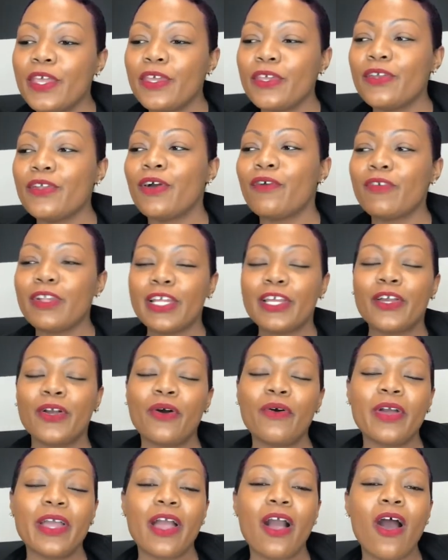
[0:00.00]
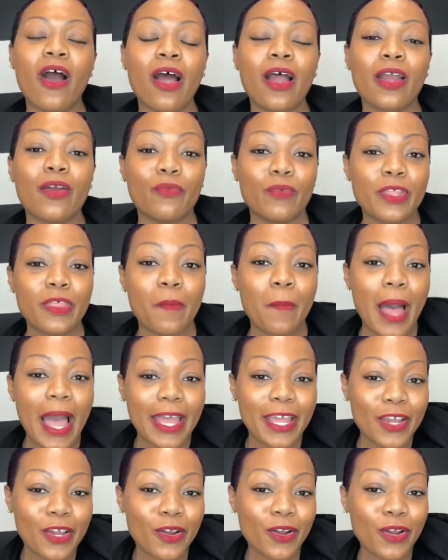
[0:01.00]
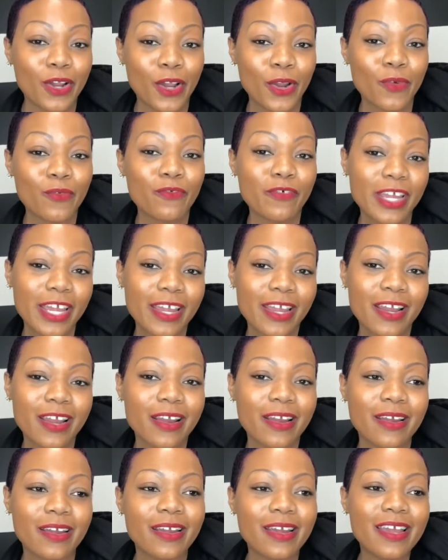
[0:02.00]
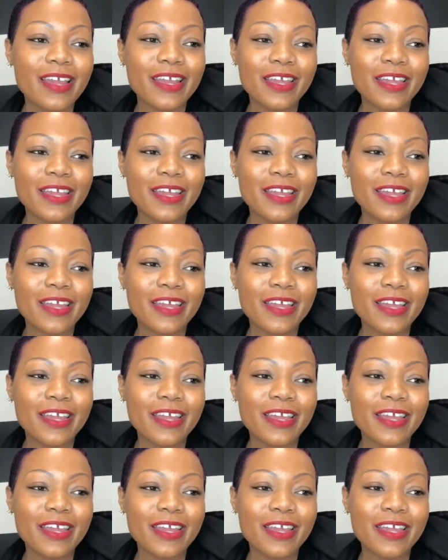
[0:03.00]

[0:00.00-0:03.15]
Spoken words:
you know, really going hard with my career.